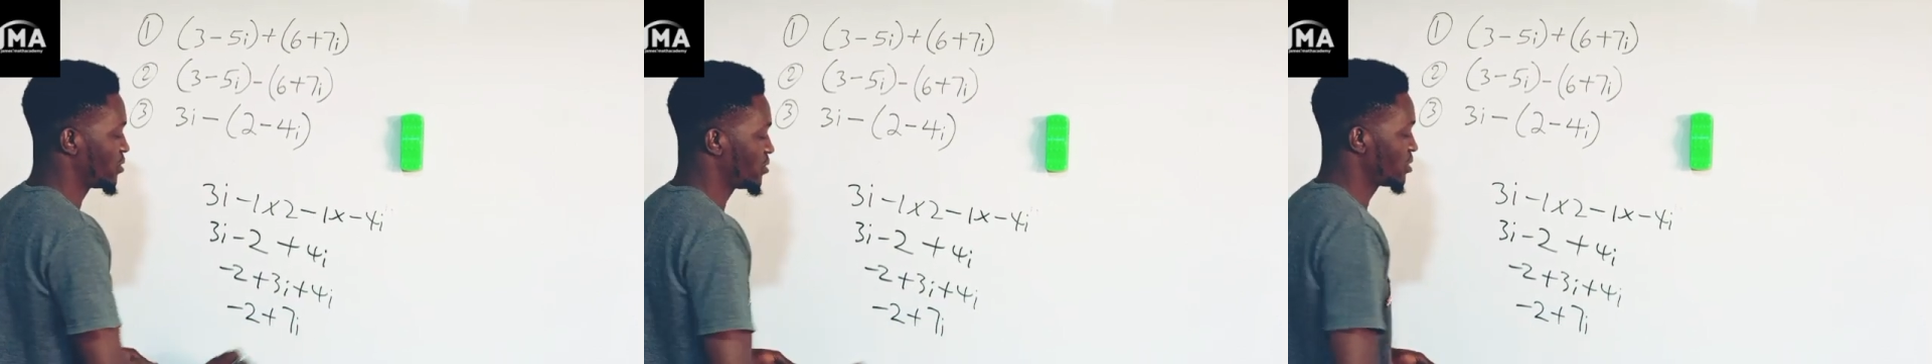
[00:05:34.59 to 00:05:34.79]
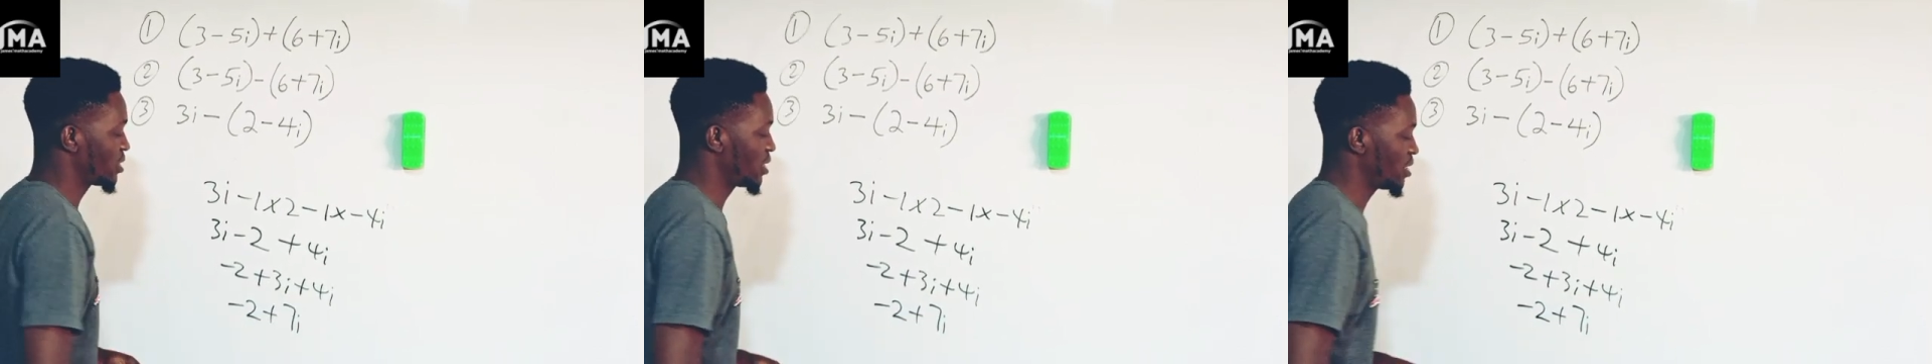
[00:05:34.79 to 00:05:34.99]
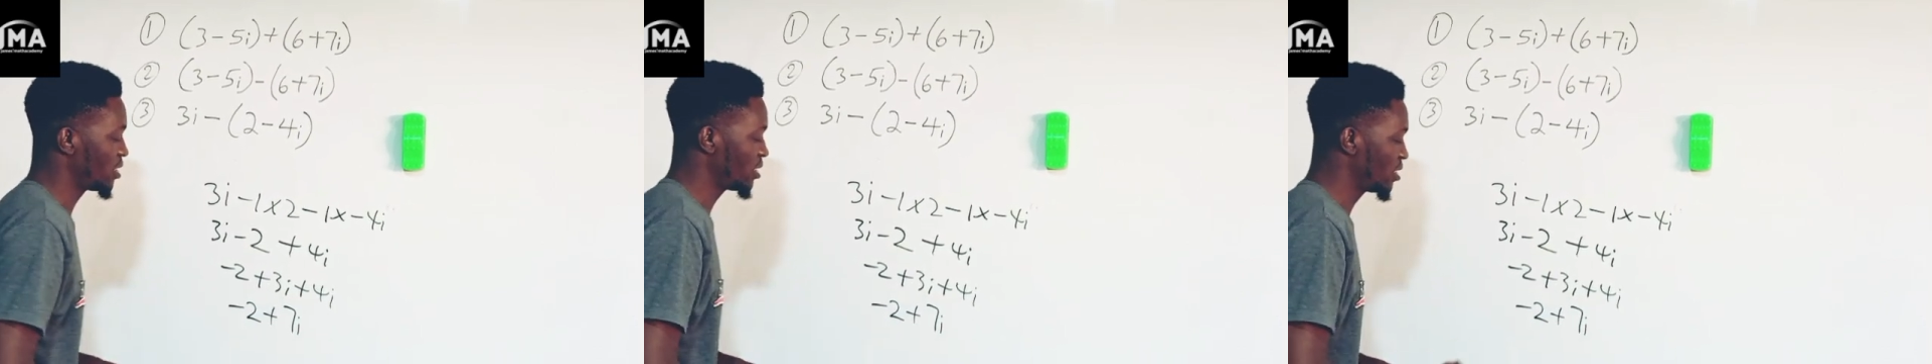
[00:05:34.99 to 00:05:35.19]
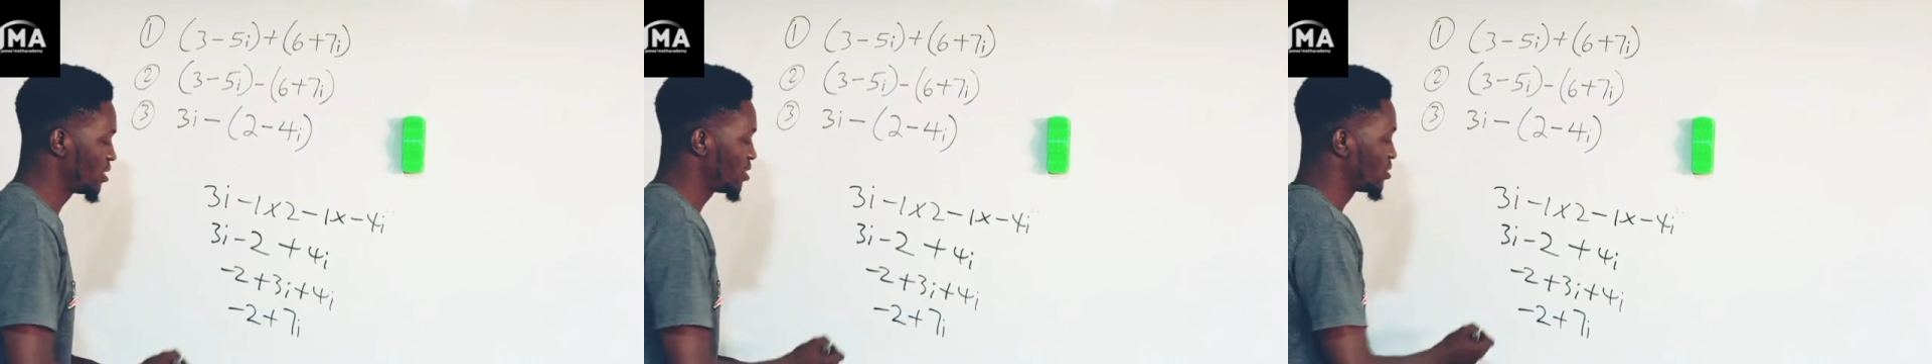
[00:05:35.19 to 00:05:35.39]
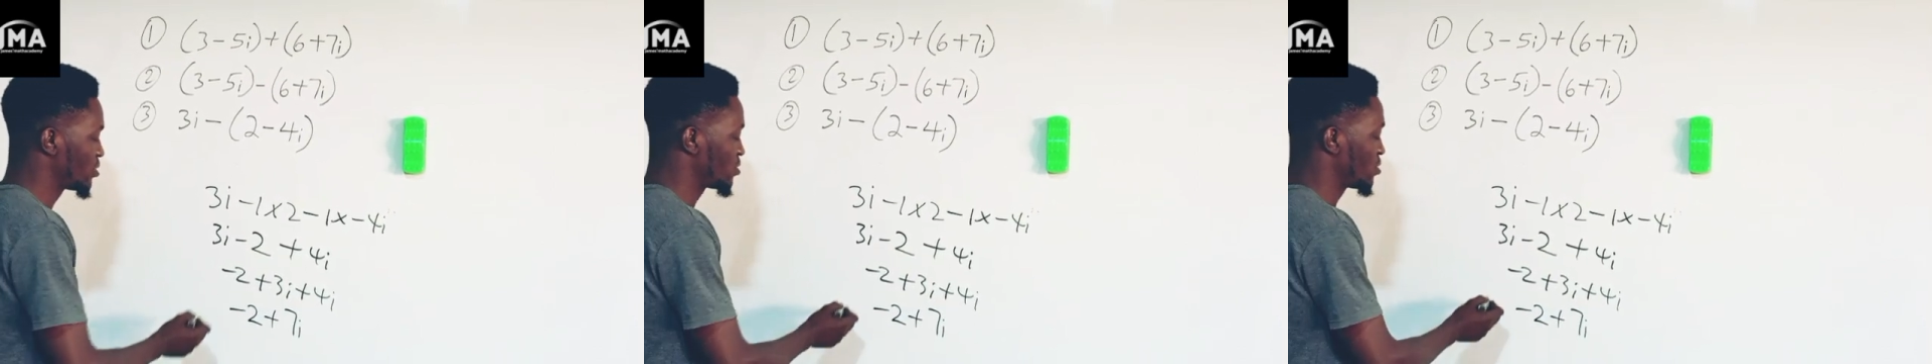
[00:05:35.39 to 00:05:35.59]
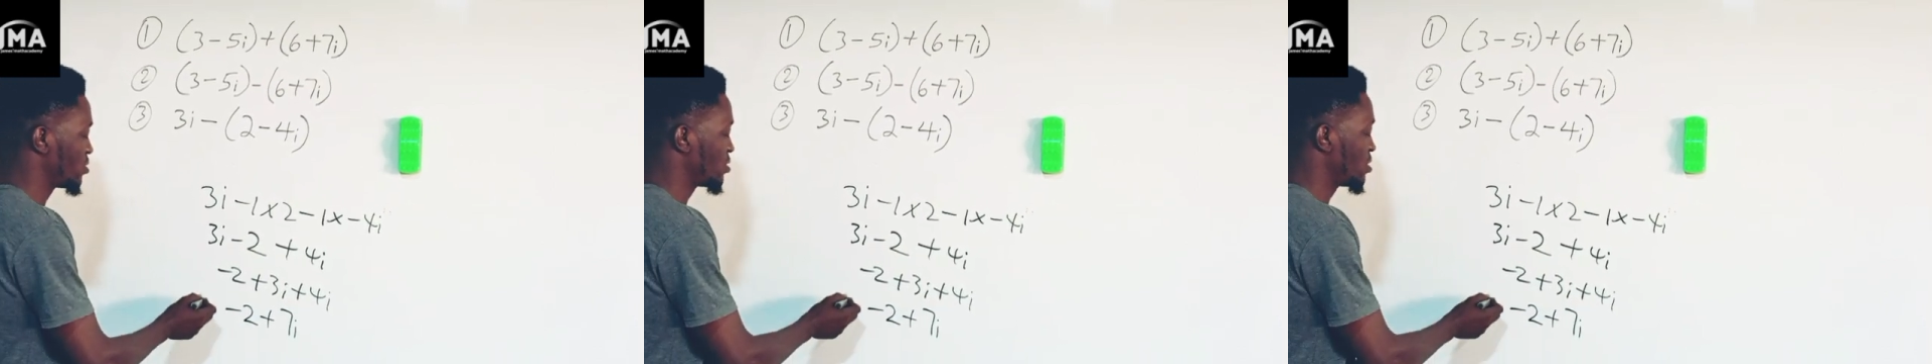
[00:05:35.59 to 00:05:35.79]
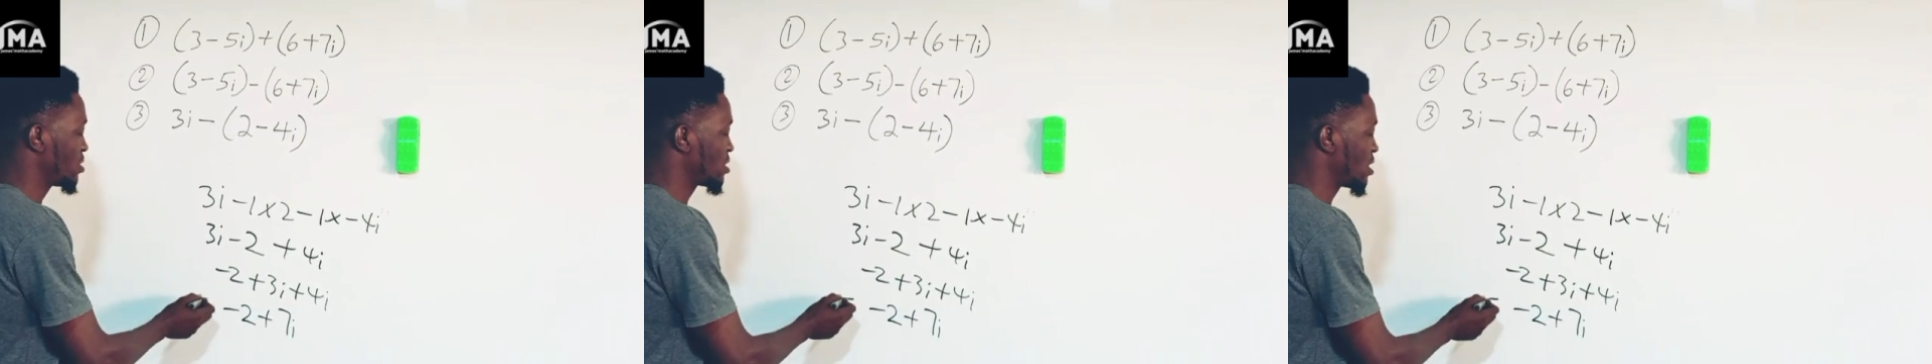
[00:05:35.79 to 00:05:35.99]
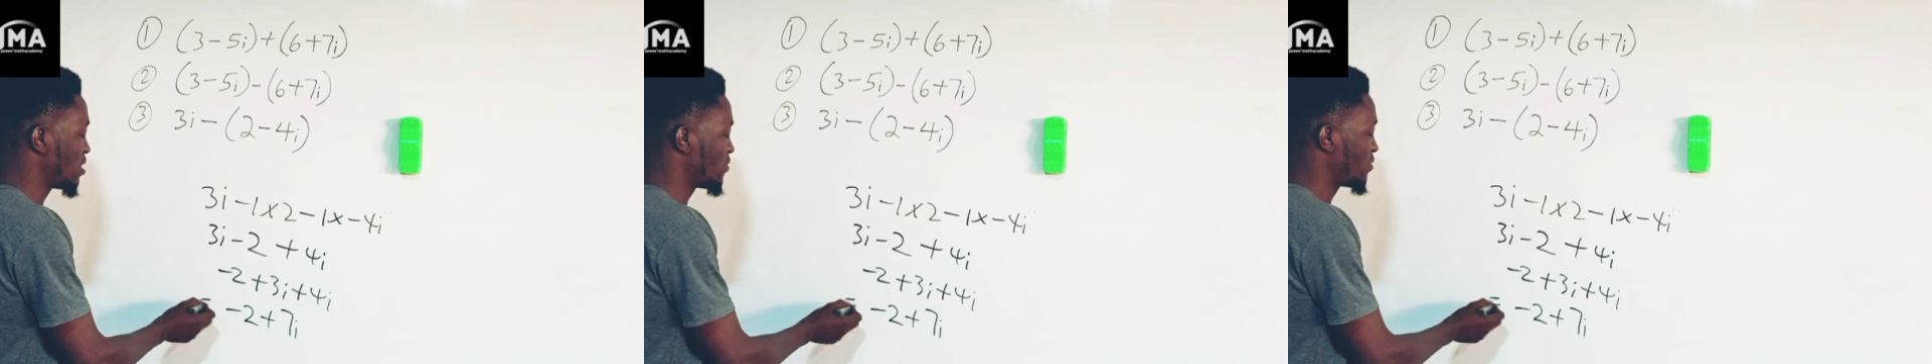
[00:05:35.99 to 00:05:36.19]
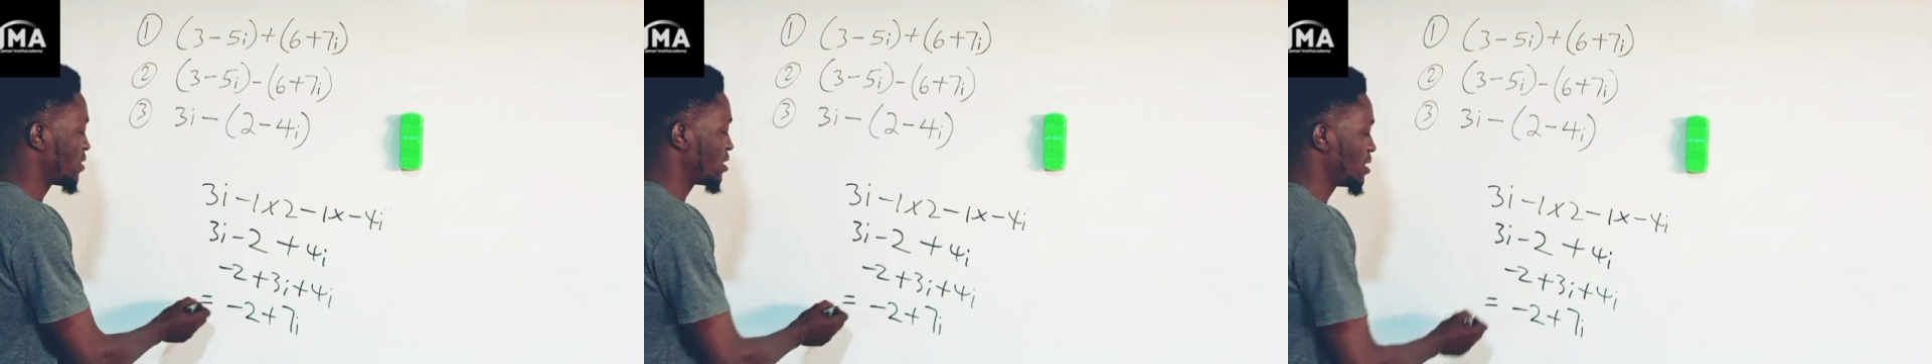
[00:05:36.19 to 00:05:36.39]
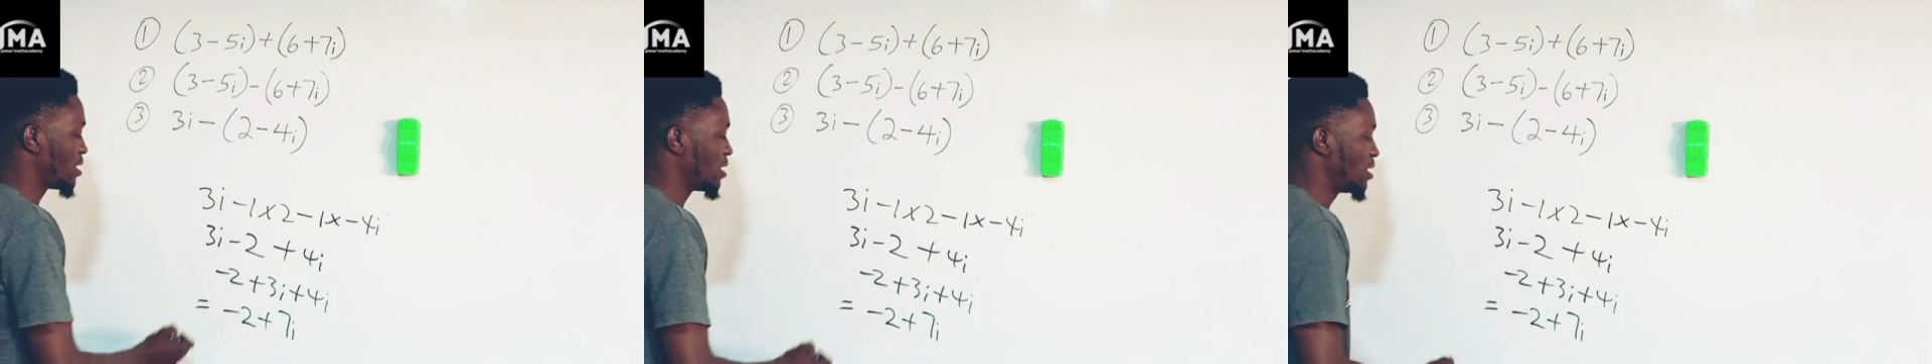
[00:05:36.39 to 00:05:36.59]
Okay, so this is our
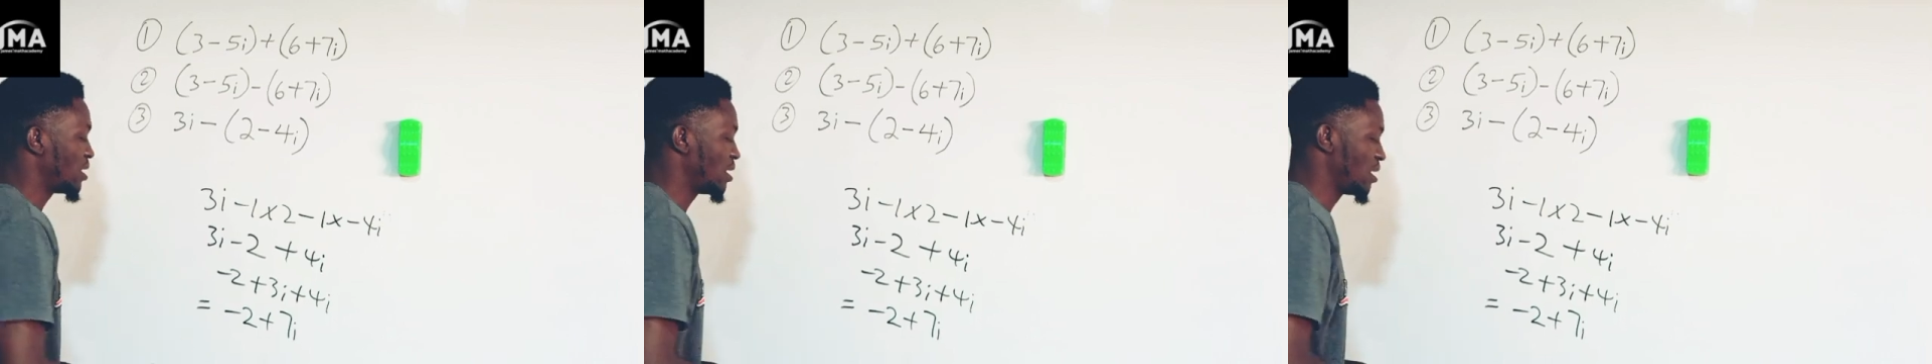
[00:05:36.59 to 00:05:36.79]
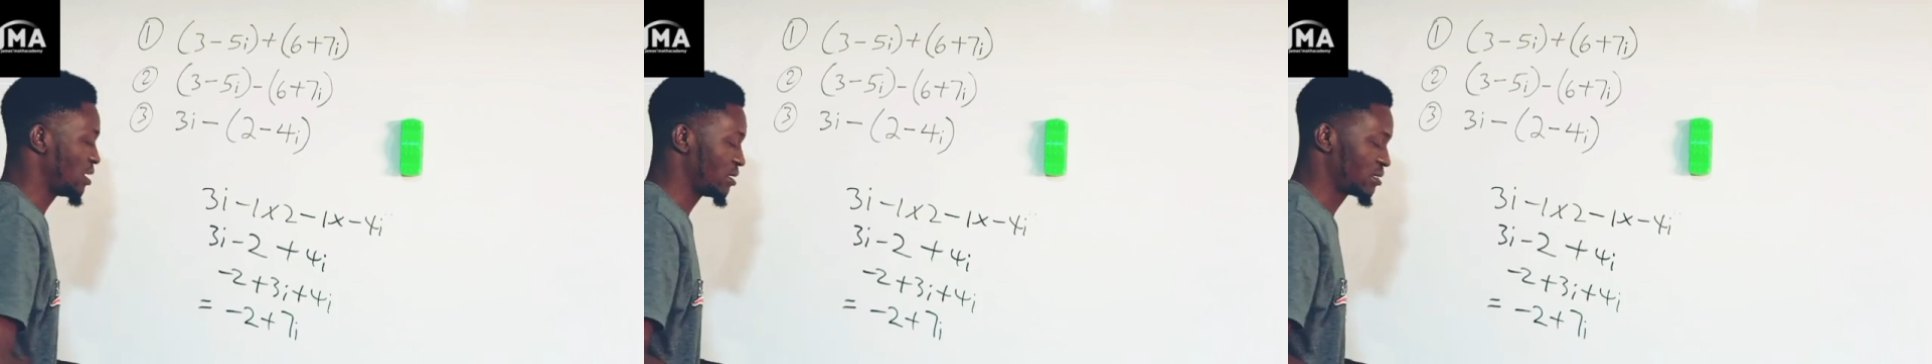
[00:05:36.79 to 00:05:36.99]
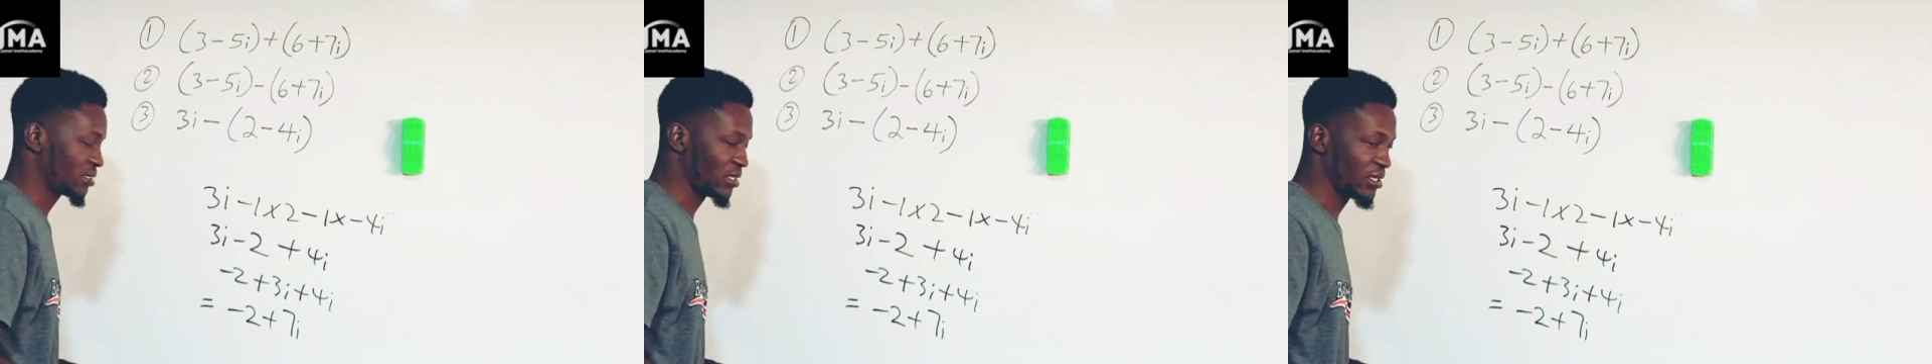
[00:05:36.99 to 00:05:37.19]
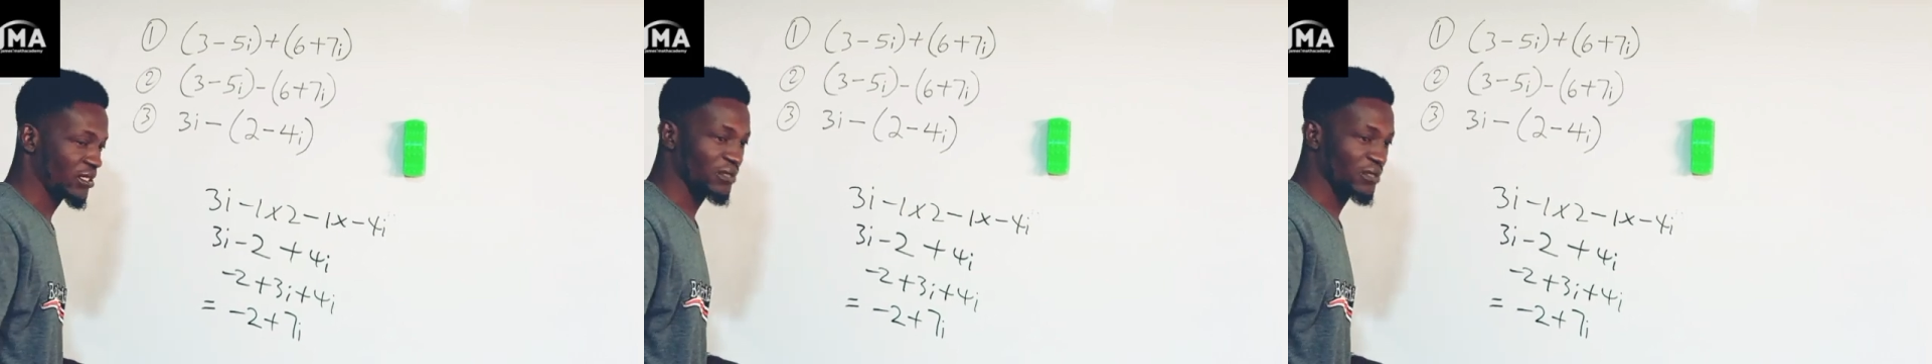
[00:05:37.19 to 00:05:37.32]
final answer.